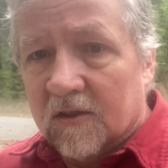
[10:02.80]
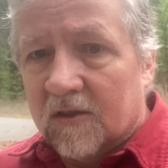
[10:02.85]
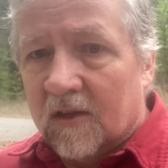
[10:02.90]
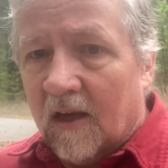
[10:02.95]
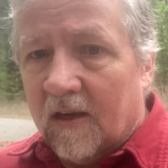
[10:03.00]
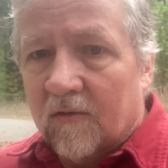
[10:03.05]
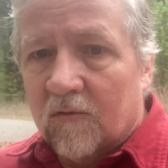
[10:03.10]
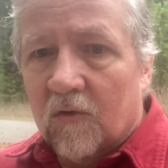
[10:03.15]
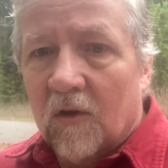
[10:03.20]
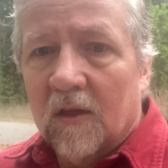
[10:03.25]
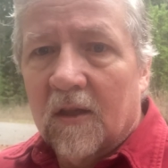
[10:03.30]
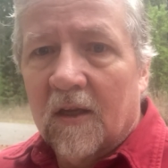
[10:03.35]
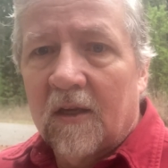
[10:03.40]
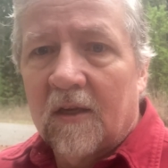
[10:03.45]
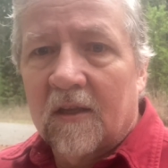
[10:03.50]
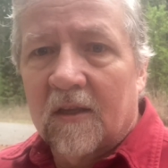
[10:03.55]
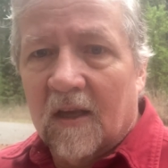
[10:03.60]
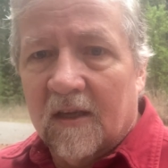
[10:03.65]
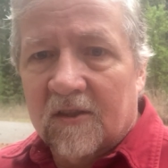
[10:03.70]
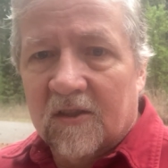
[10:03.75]

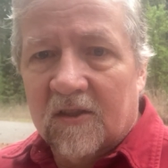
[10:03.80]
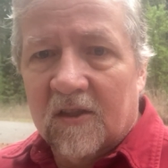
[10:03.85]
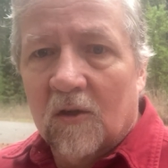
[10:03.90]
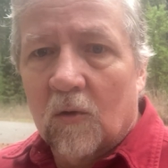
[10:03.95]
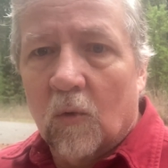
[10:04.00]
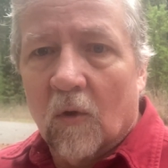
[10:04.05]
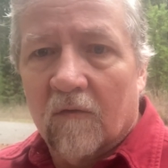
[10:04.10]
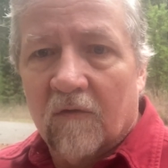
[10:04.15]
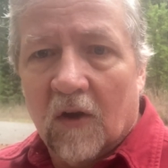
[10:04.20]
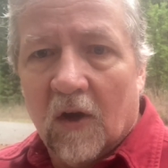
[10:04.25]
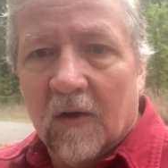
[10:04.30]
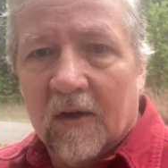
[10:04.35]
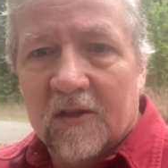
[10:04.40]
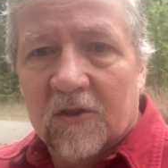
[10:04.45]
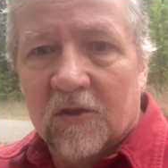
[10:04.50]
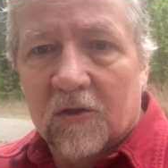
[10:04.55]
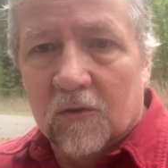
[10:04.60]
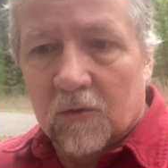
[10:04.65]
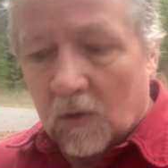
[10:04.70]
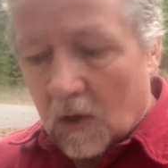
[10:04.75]
they still were very
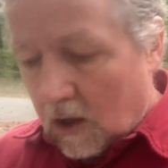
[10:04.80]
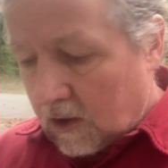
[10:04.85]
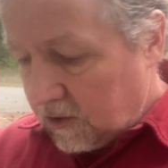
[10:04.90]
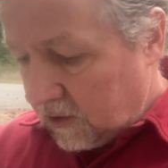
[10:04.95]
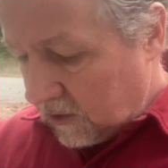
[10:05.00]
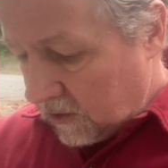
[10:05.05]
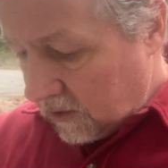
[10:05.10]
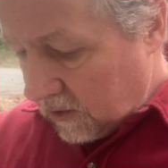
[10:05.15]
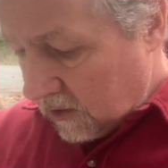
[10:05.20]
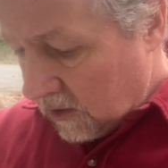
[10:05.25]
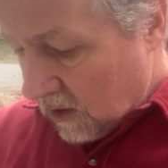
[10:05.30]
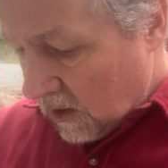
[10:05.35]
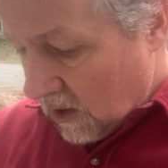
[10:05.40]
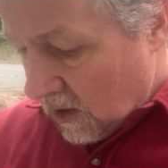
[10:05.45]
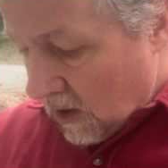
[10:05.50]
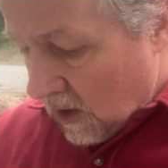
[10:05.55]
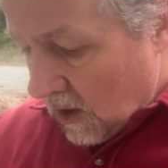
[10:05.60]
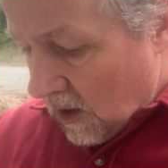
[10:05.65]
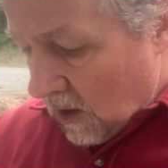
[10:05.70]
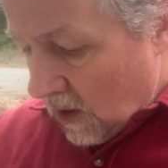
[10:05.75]
structured.
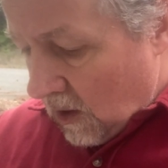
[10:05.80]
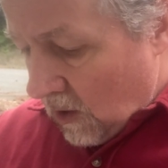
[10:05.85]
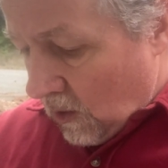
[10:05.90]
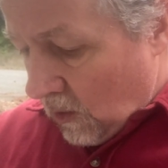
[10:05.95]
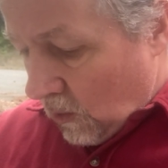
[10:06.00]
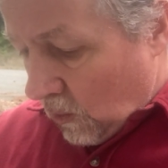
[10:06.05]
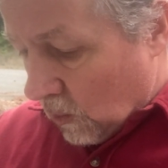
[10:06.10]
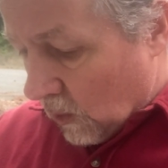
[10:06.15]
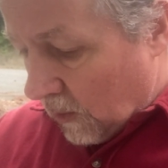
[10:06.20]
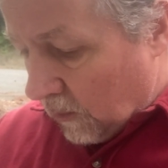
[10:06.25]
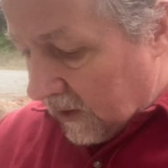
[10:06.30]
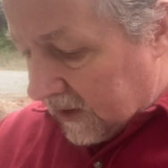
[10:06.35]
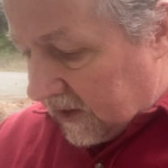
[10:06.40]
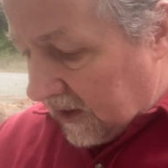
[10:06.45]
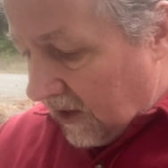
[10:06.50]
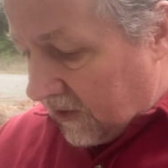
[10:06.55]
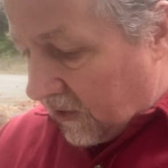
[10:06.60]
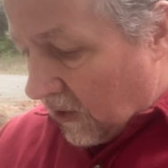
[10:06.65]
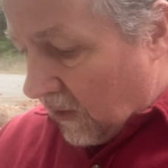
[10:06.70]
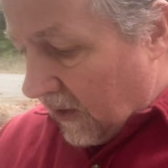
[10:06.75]
When we
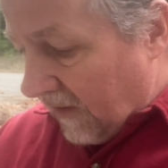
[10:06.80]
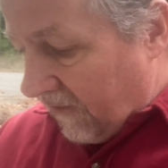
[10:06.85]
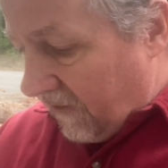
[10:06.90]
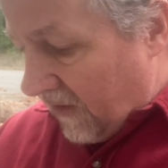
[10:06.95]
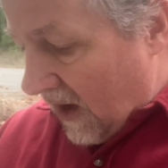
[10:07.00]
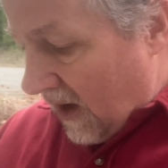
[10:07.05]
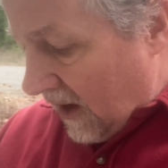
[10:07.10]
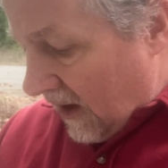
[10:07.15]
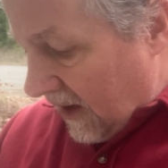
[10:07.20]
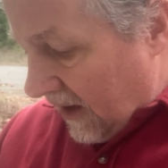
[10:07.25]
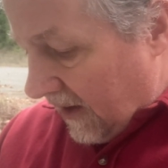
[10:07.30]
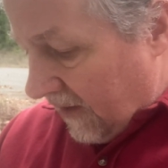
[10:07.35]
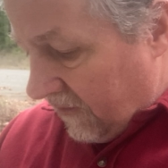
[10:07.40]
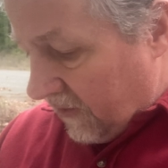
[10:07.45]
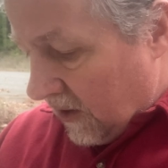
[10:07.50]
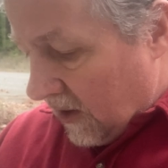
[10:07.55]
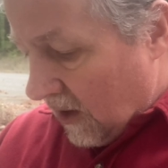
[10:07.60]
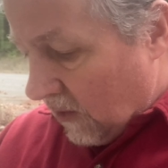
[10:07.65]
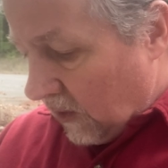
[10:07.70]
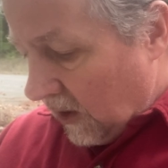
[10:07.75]
see 35,
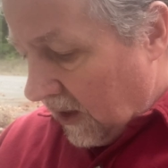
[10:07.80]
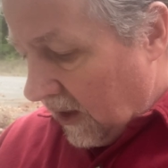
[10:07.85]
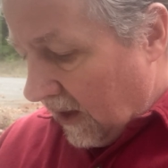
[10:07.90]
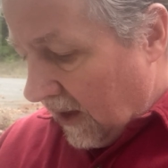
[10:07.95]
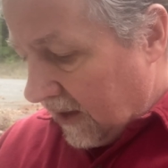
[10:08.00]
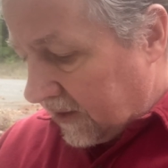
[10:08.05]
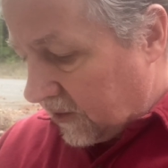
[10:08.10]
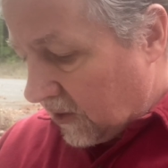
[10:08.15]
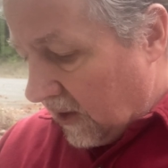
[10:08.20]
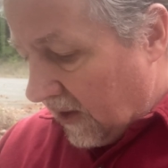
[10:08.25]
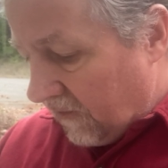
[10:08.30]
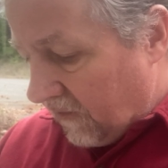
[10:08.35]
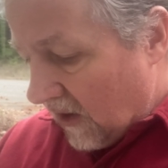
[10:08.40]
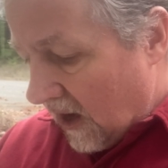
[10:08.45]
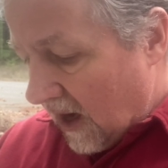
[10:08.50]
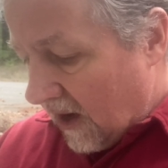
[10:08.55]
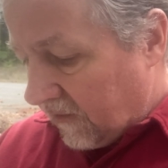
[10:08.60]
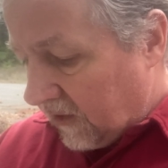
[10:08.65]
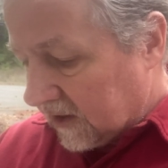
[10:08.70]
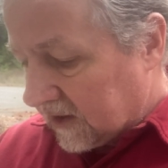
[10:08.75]
I really like
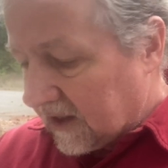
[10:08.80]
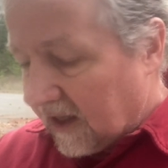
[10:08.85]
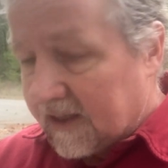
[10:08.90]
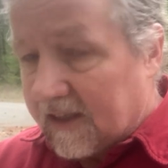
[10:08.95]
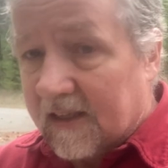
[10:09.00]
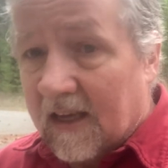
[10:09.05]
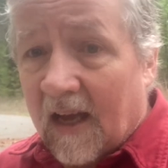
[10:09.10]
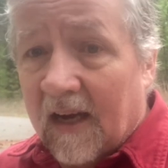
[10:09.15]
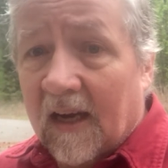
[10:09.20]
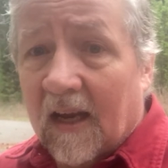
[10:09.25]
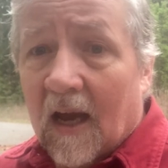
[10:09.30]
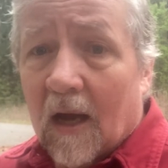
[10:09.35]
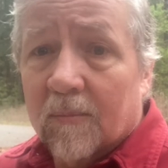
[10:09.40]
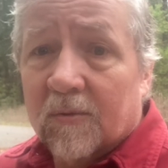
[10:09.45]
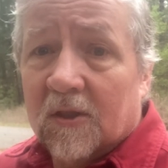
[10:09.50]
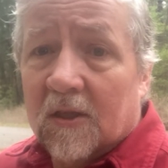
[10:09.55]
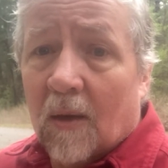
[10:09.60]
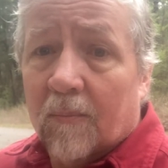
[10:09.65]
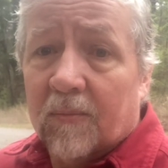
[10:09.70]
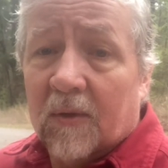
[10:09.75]
35 because he's setting up
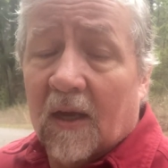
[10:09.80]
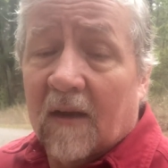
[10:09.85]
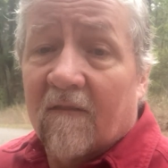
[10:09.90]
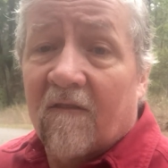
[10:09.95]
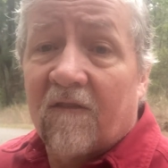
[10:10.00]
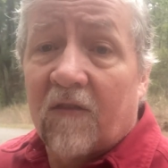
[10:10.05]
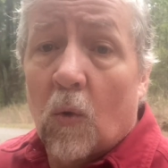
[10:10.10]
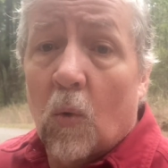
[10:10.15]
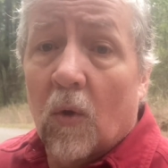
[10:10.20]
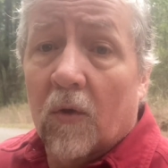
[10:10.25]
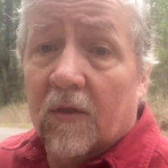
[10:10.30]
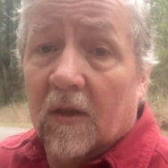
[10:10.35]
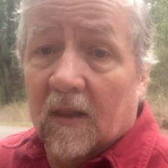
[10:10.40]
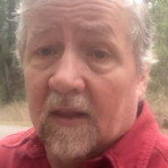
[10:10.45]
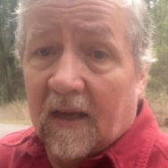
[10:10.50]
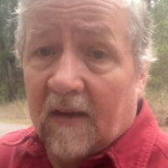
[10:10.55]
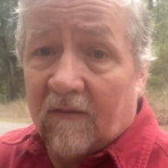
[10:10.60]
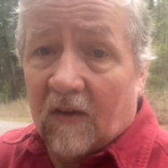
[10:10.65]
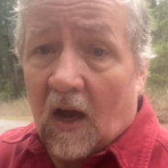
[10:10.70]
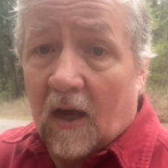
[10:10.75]
something for the
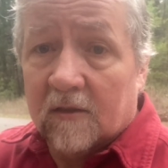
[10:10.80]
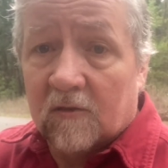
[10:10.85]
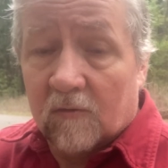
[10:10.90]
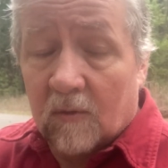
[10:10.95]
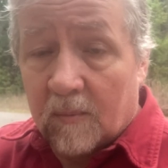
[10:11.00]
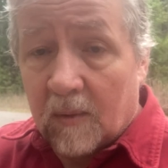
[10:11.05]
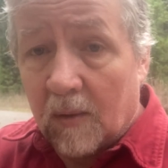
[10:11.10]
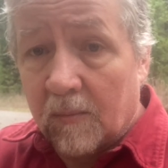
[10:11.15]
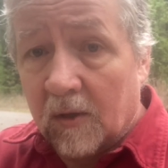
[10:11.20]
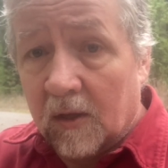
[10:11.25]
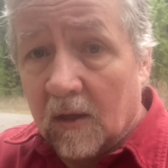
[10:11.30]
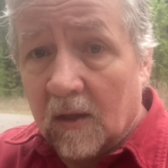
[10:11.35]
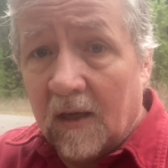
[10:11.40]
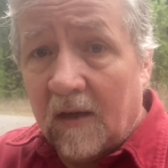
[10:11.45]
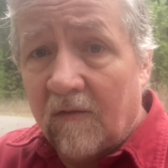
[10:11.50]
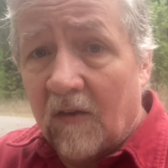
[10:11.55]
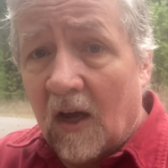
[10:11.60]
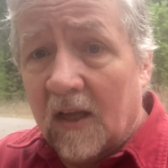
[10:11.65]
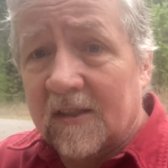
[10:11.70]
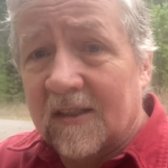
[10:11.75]
Levites. Remember, the
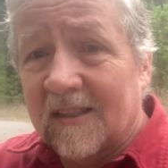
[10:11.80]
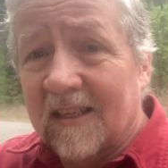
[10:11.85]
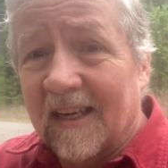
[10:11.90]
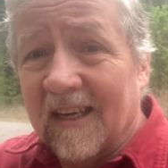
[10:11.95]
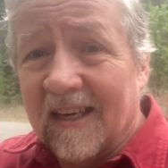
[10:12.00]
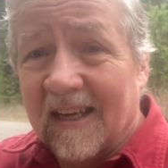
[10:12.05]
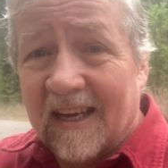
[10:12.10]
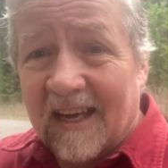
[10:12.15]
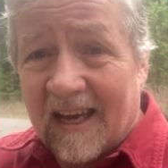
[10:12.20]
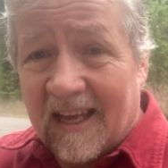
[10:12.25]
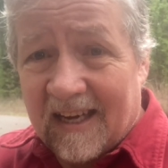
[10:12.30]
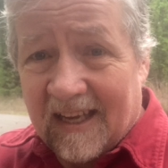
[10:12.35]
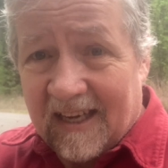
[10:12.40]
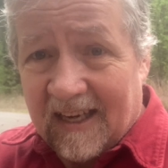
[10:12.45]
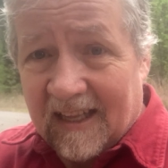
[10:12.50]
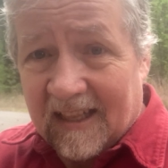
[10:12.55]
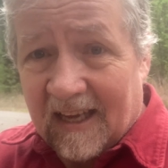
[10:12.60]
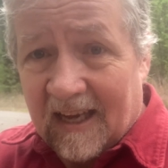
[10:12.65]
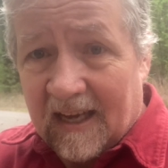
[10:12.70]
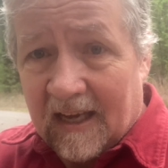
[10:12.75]
Levites didn't get
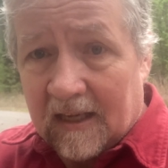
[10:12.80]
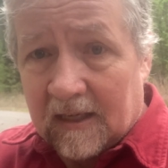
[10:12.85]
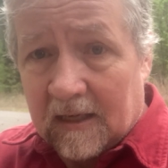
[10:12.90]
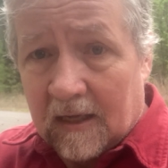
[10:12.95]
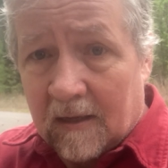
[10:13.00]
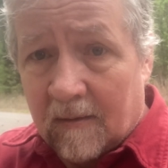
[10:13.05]
any land.